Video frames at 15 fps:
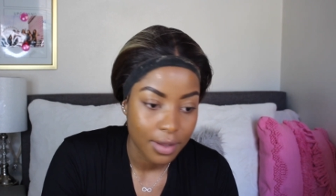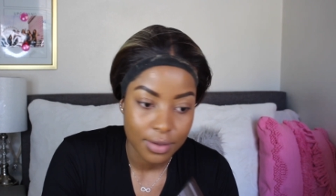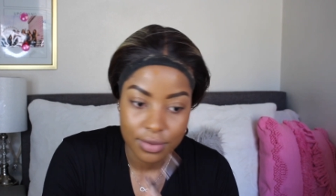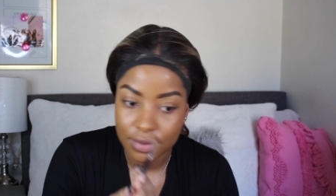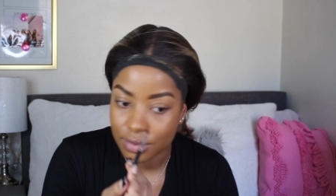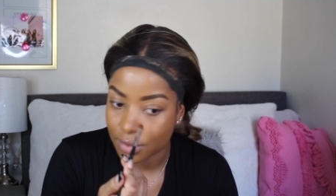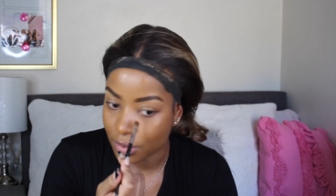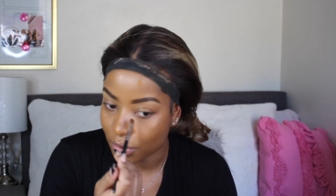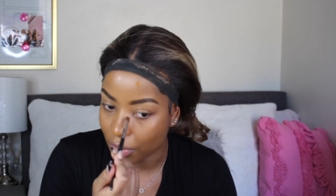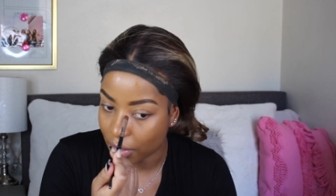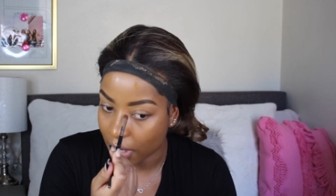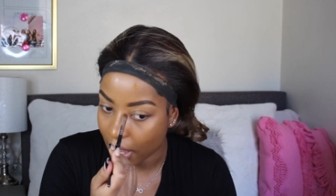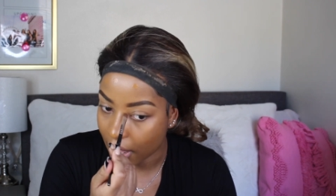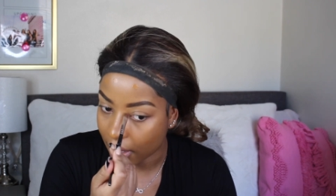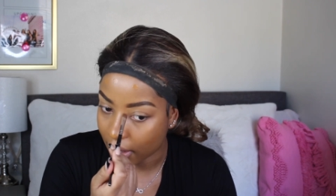so you're
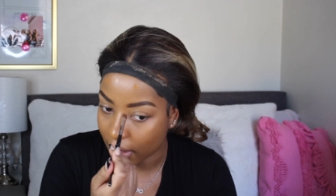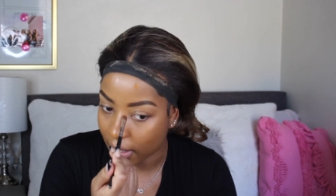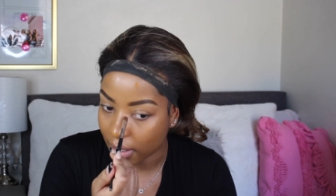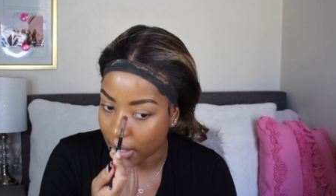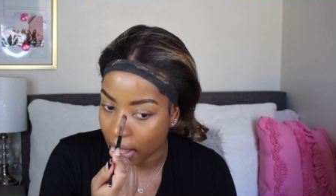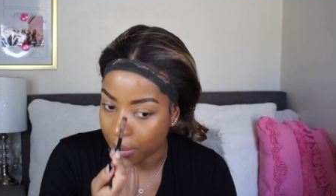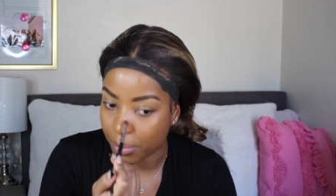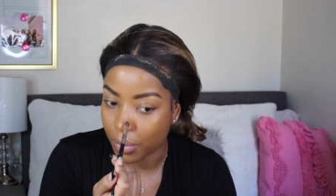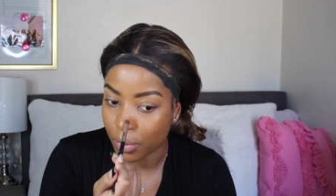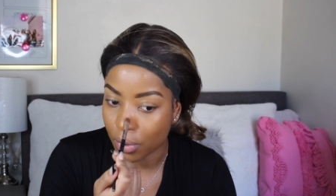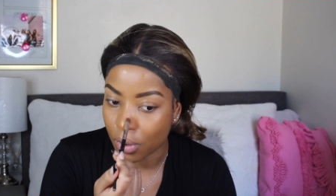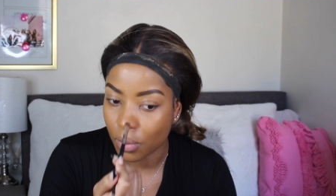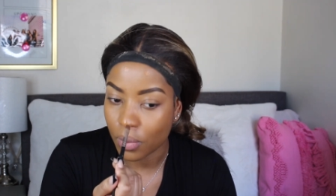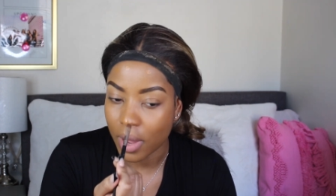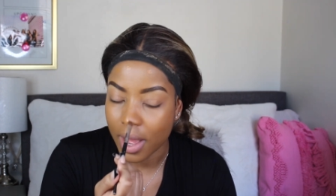not like a
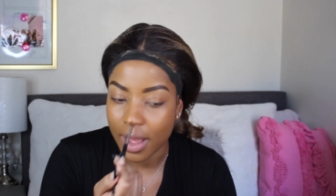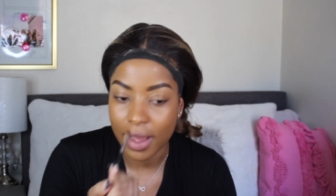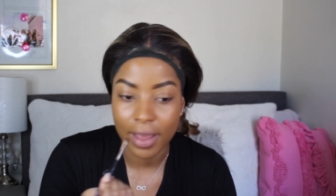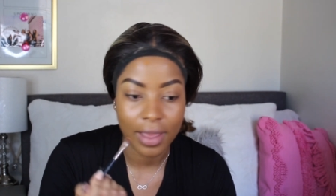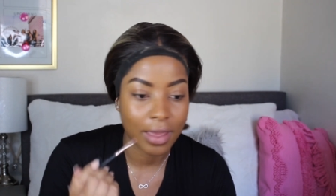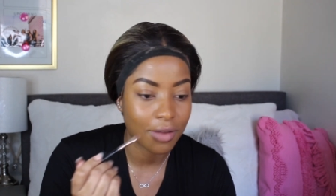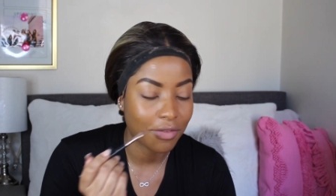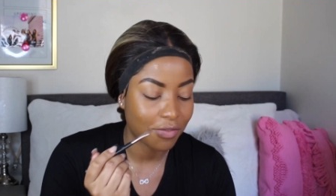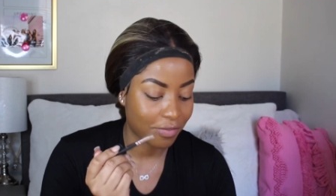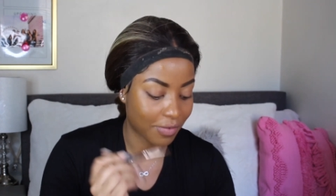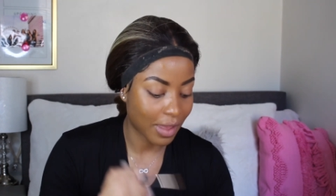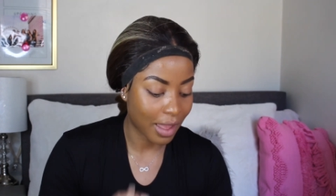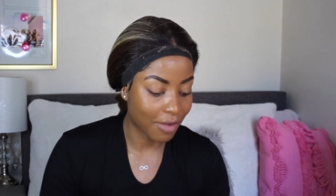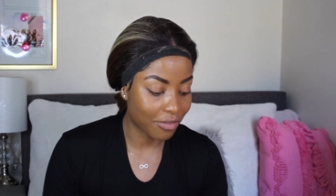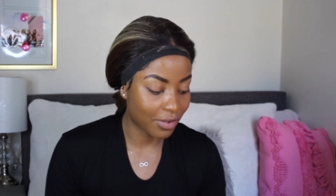poor wife
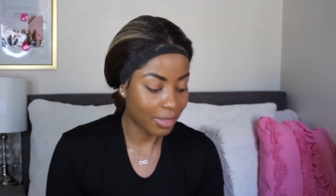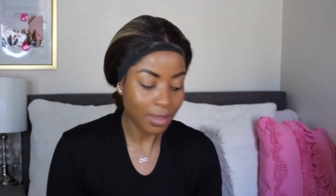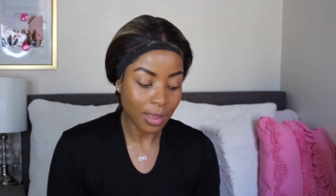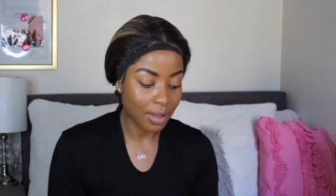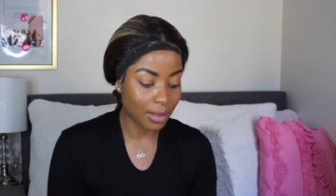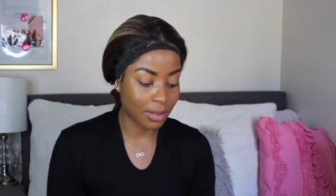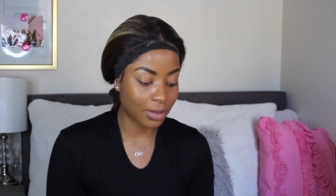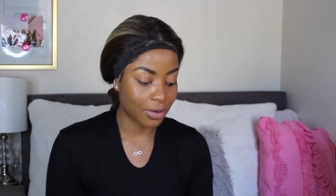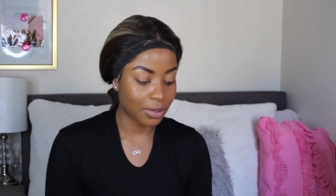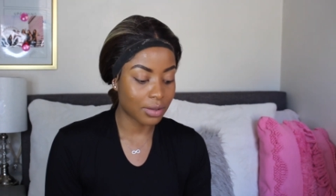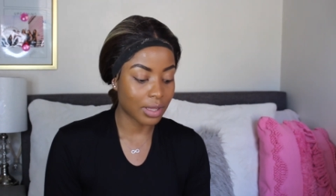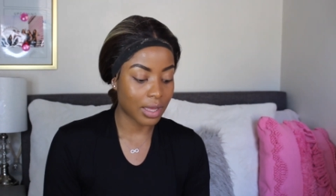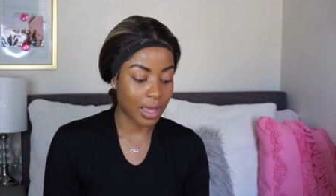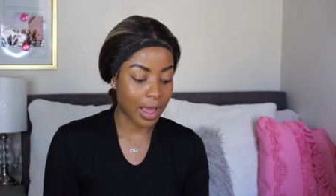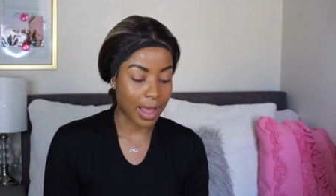everything
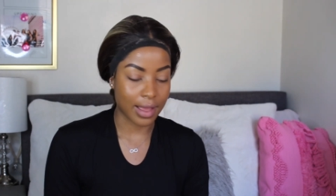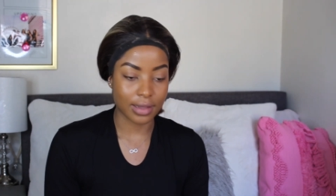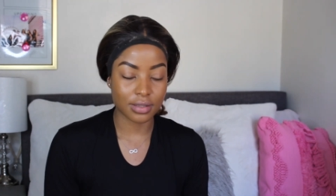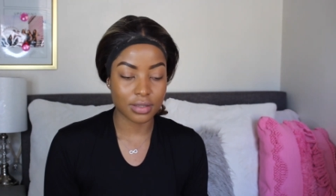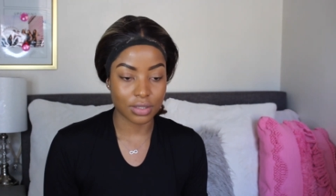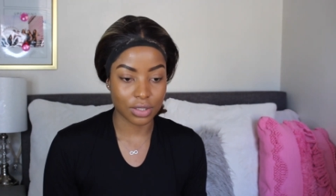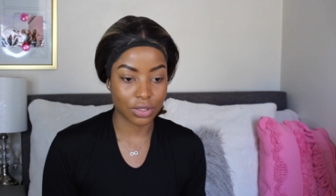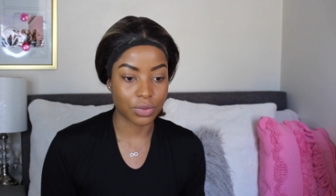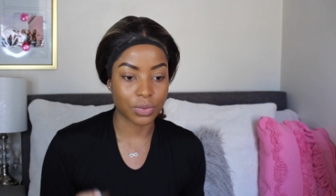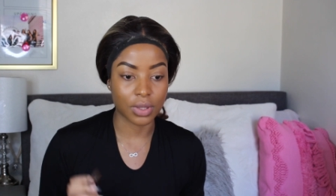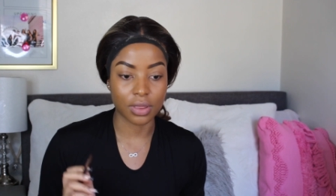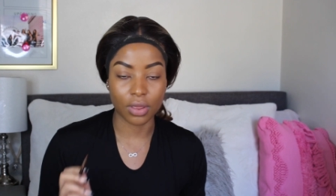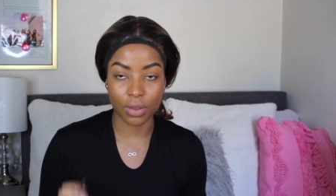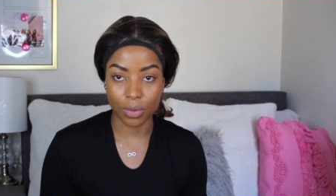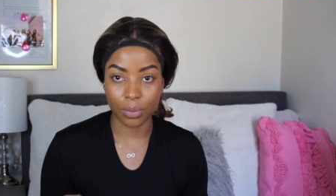literally has to do
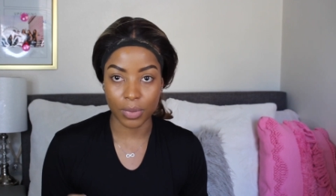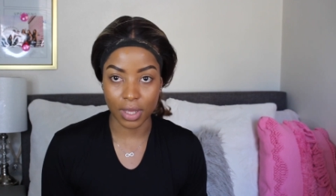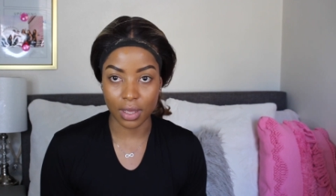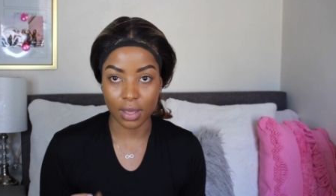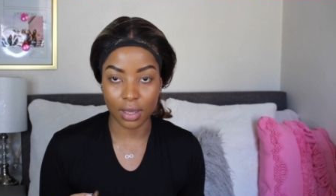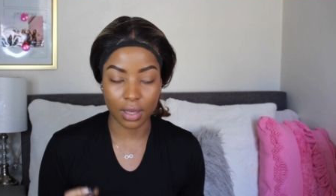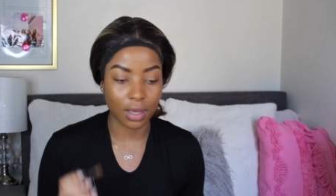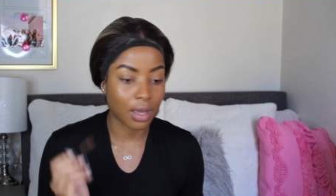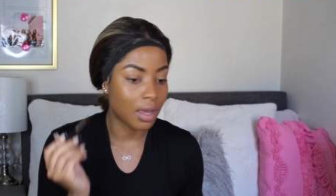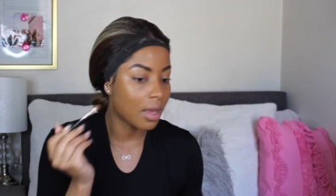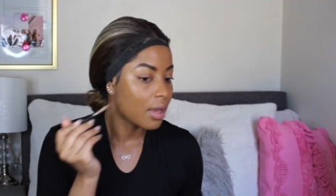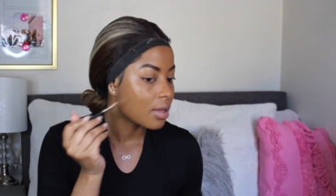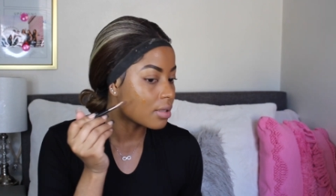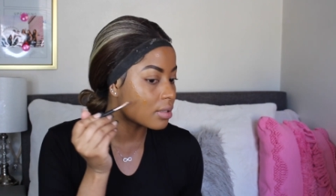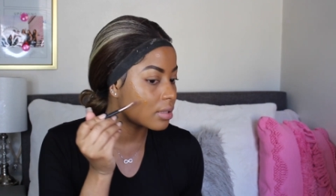with you being
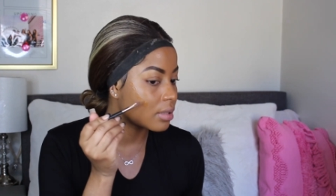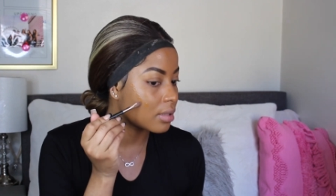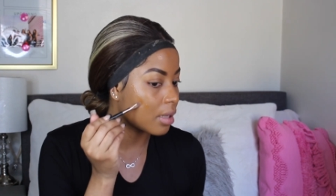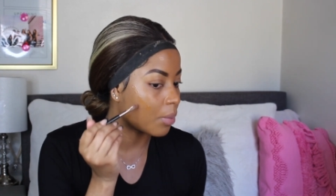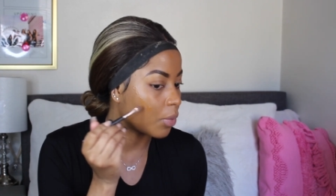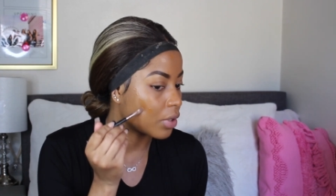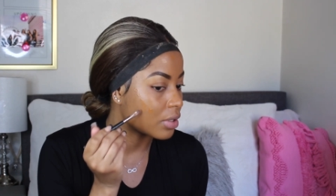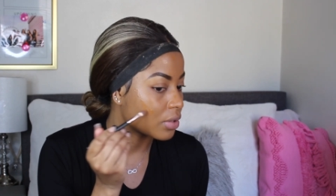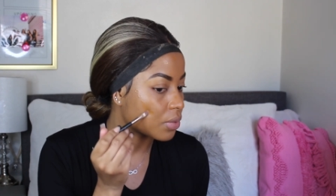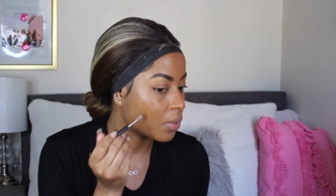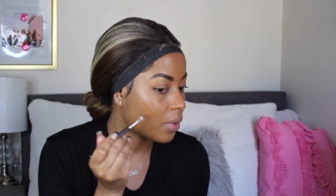someone's